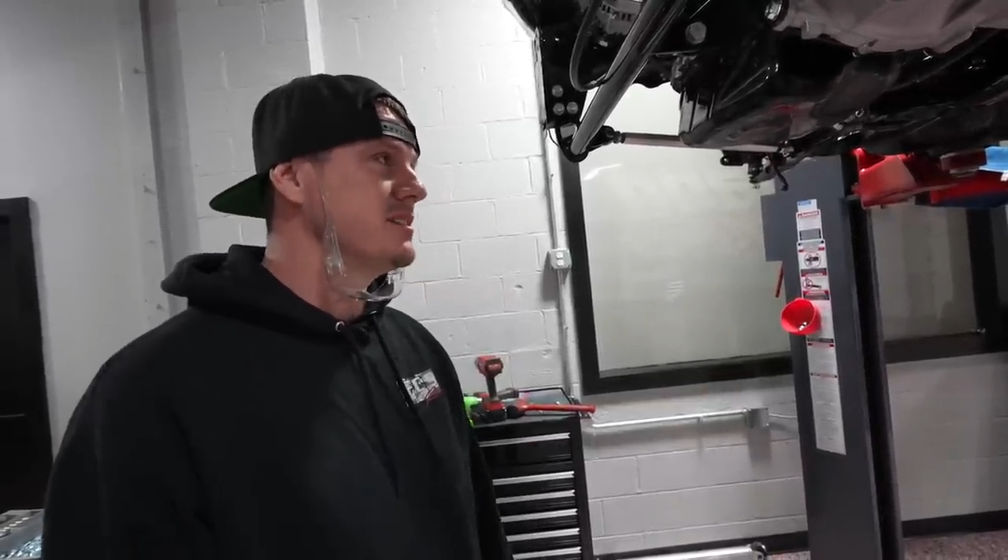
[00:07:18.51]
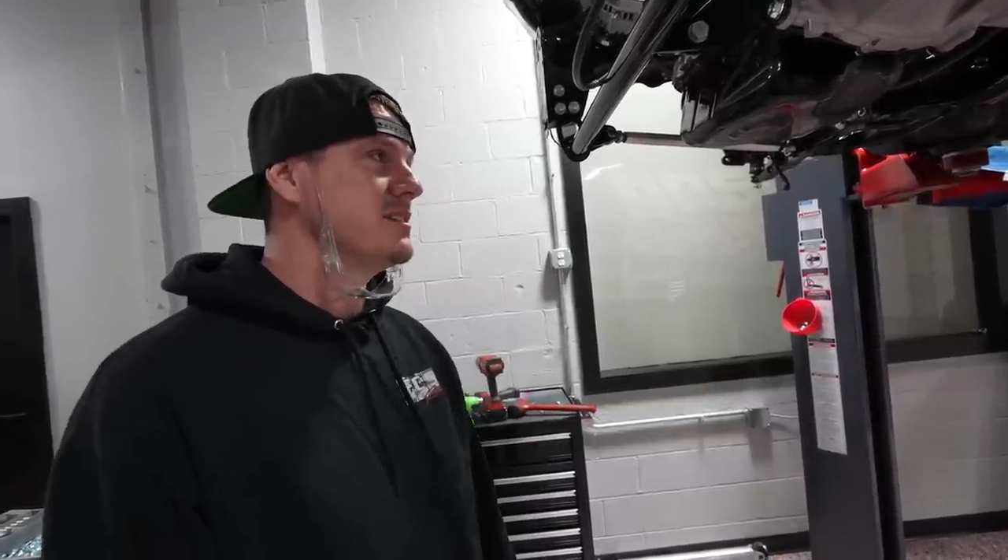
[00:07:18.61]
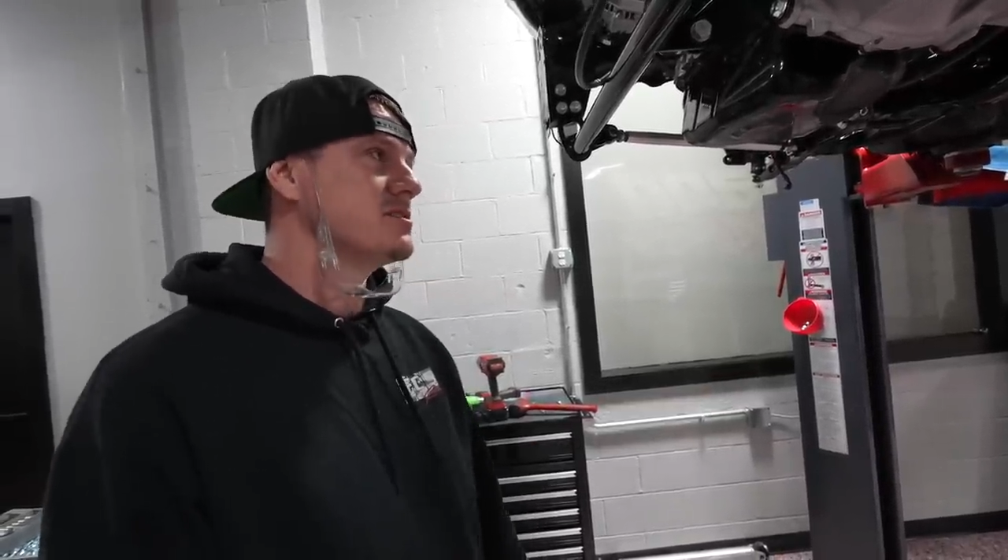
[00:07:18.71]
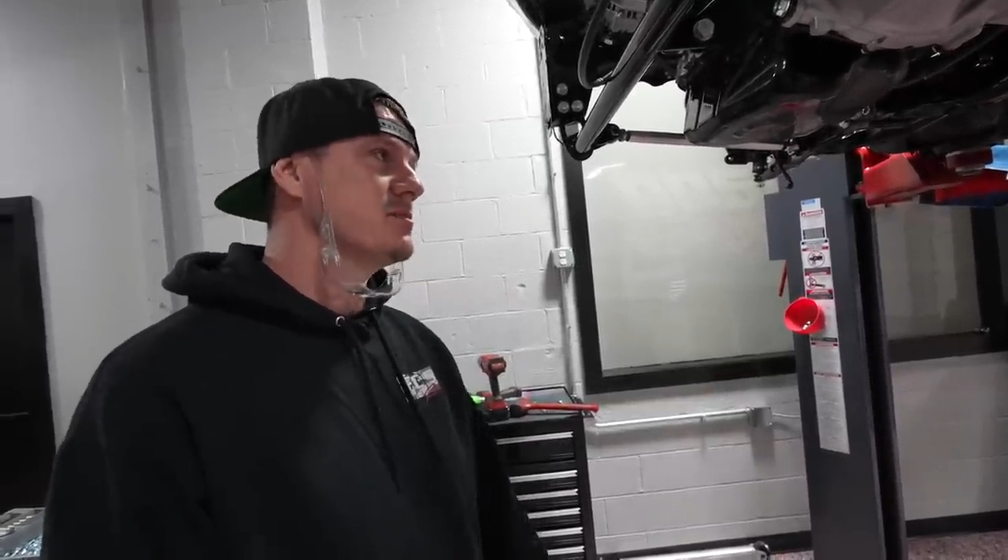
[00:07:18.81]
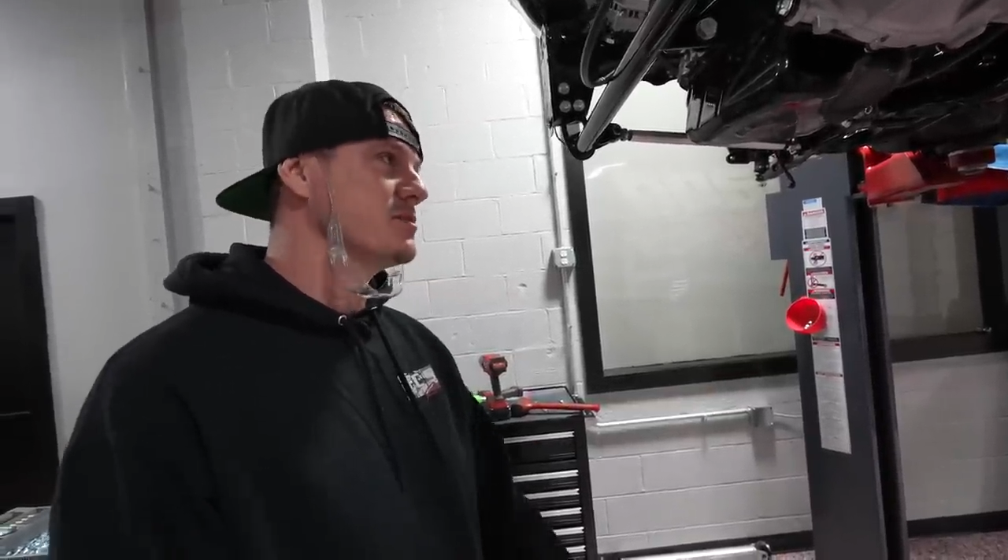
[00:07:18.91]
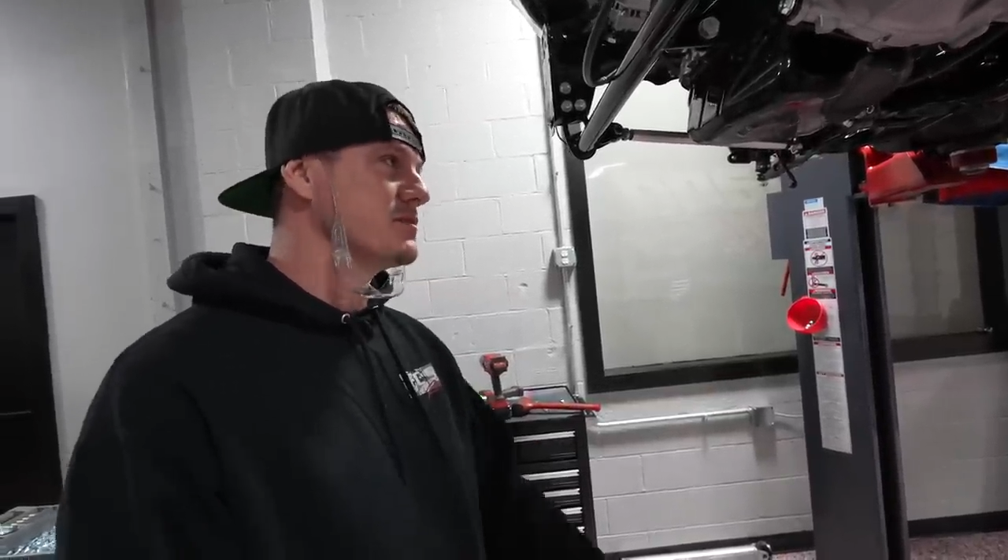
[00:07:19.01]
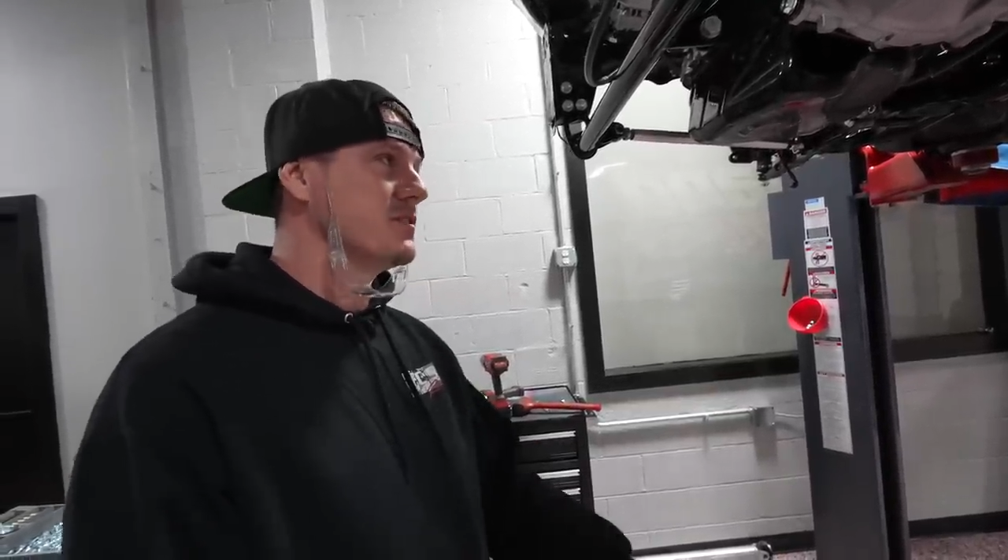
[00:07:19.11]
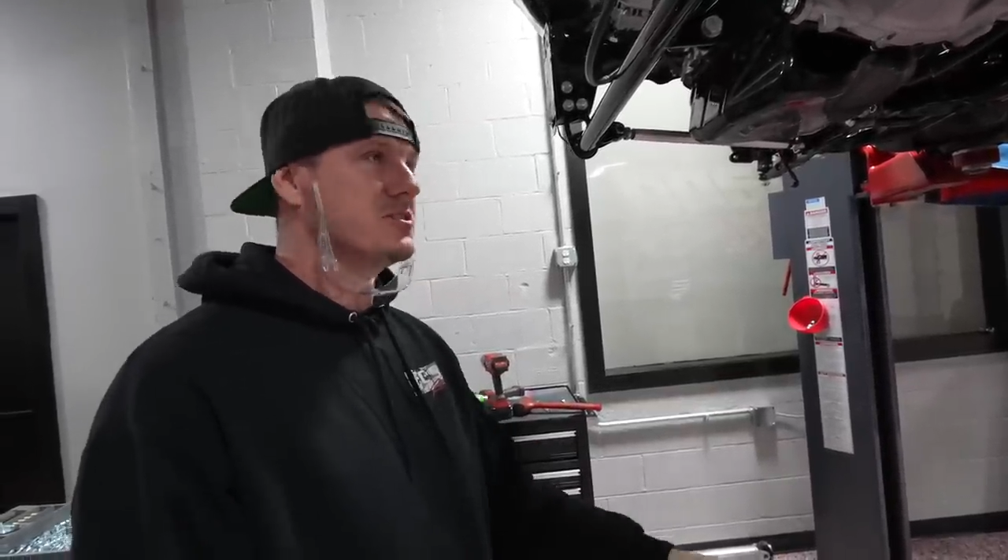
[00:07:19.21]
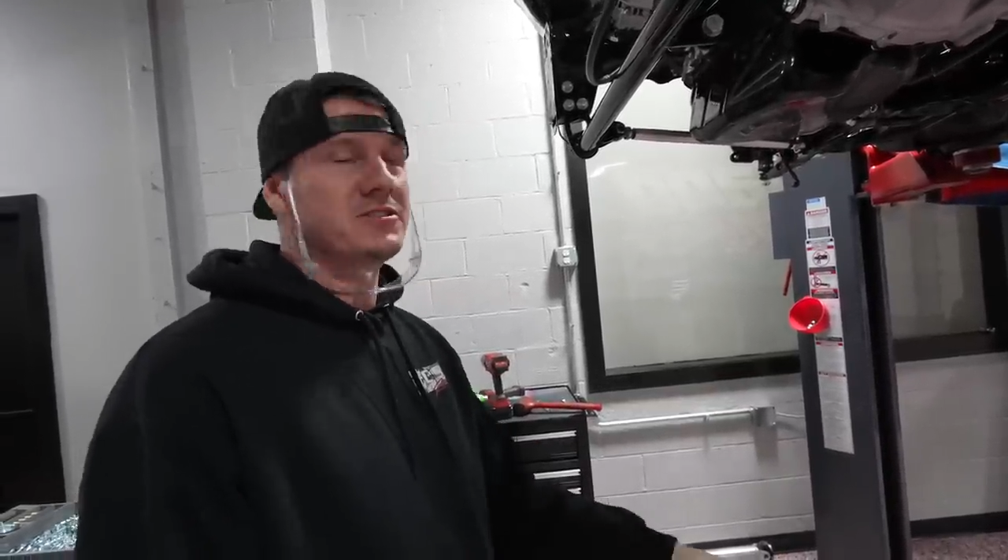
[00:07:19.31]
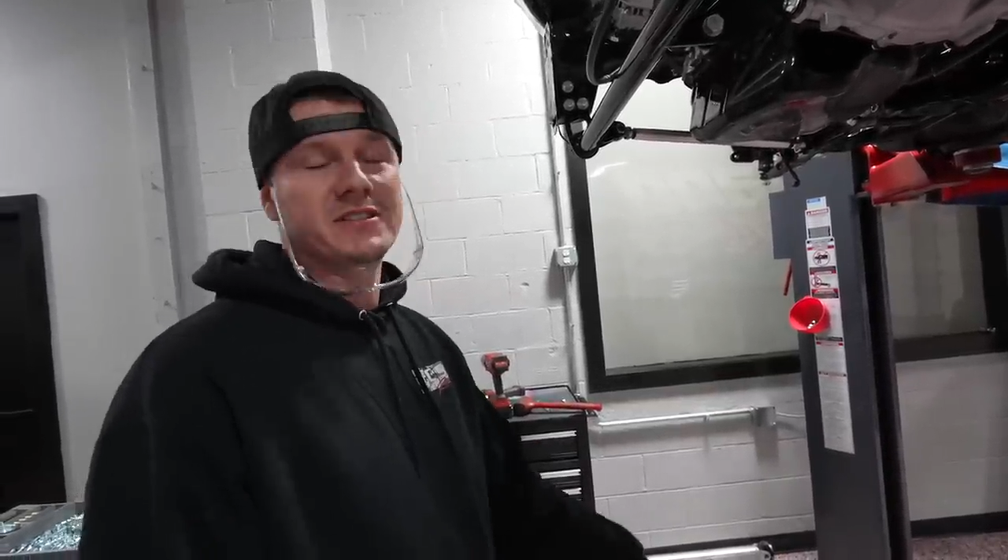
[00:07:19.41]
it's the most
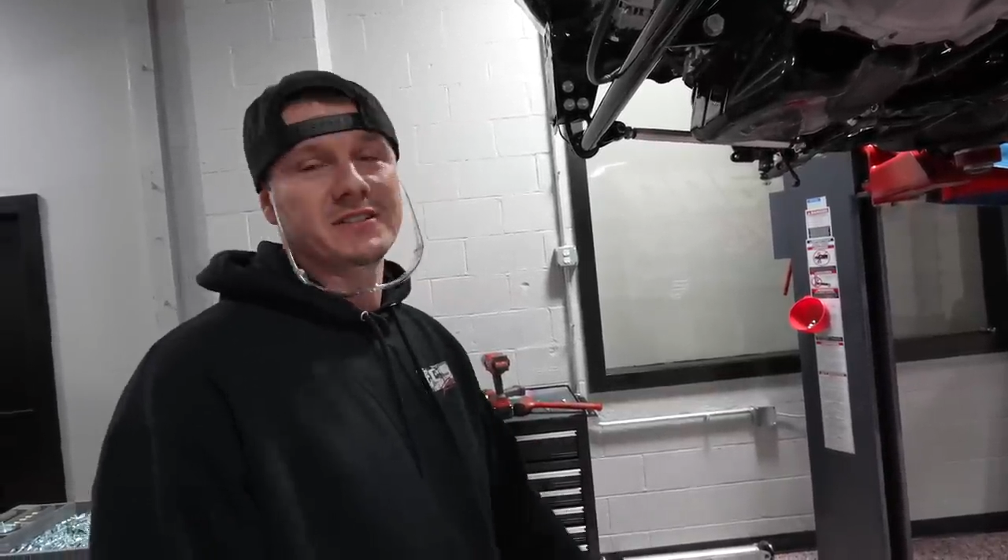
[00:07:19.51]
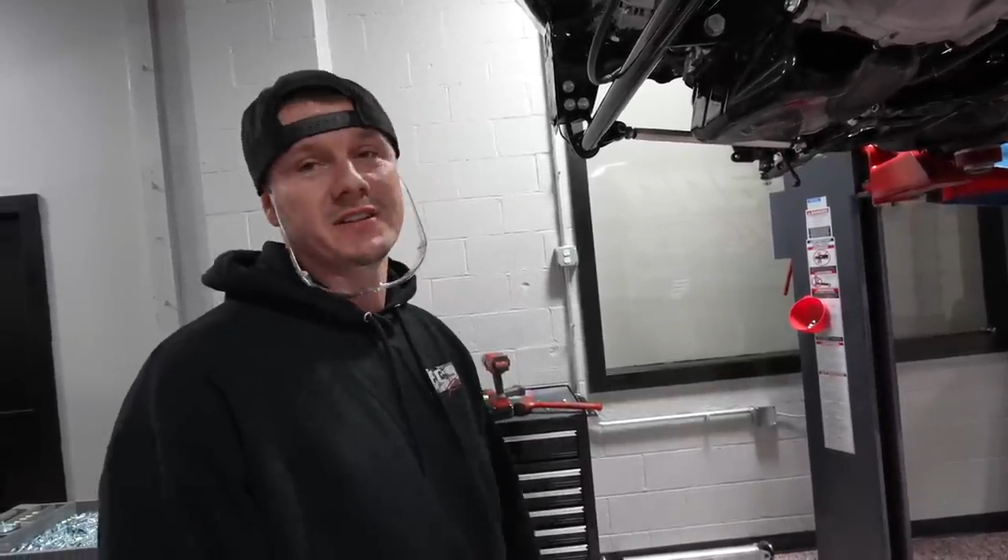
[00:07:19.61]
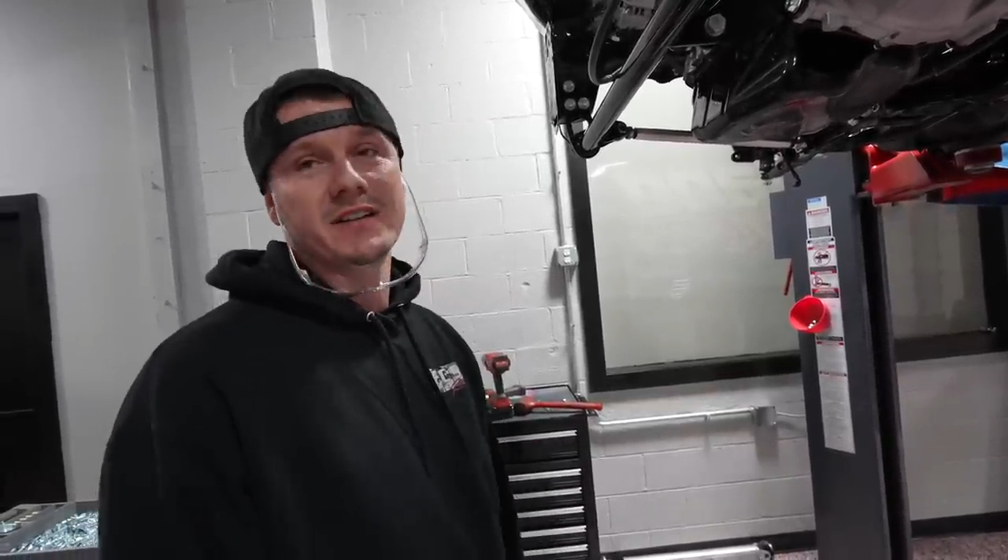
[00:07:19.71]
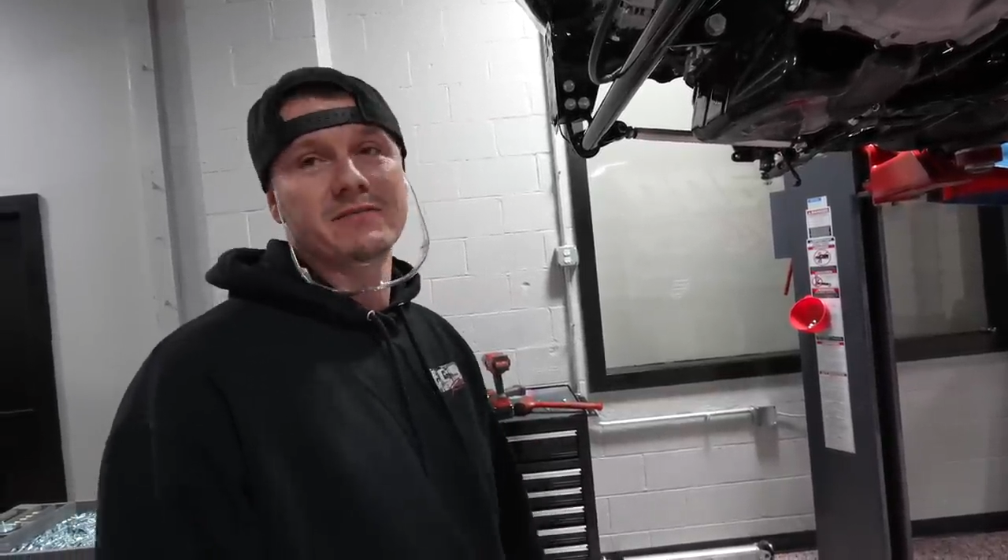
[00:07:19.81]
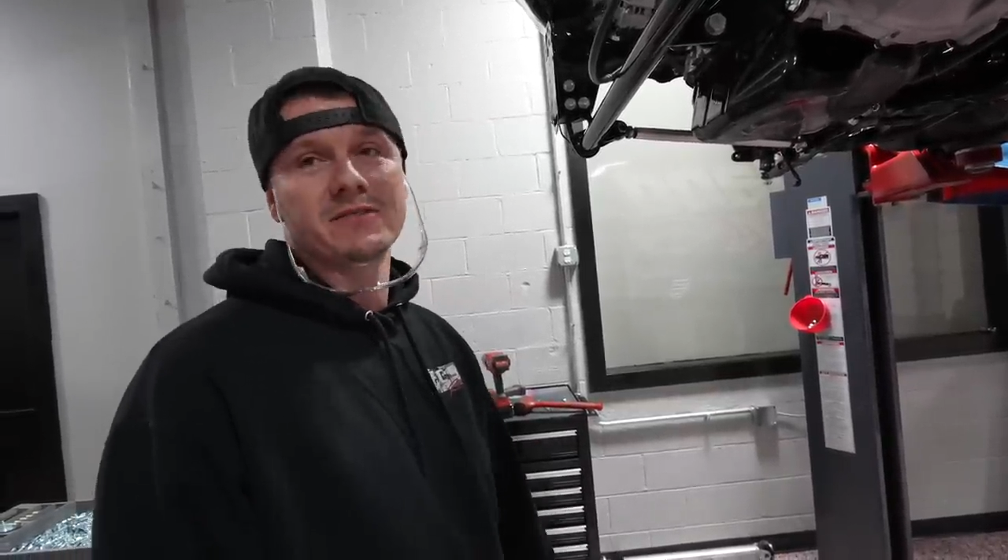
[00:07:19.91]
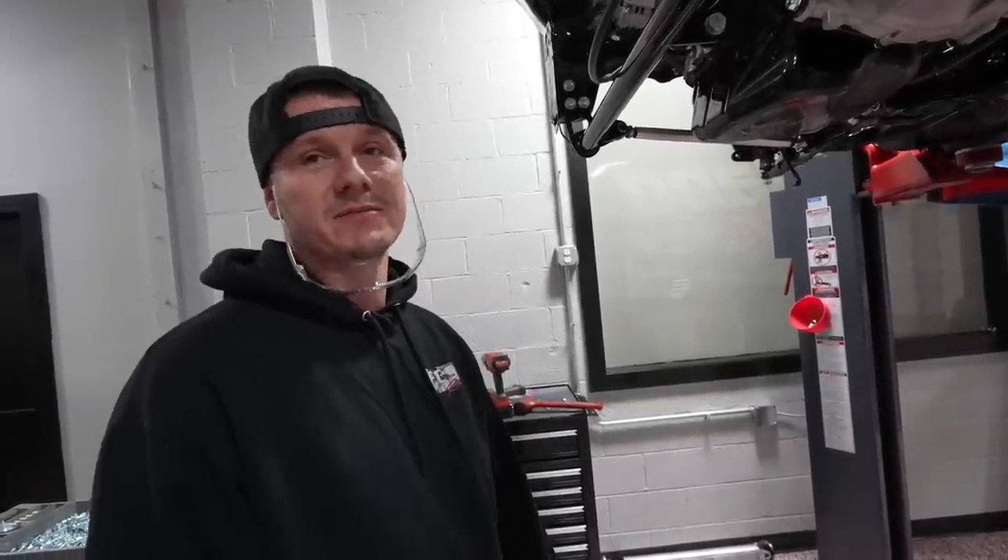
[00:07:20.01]
frustrating thing ever.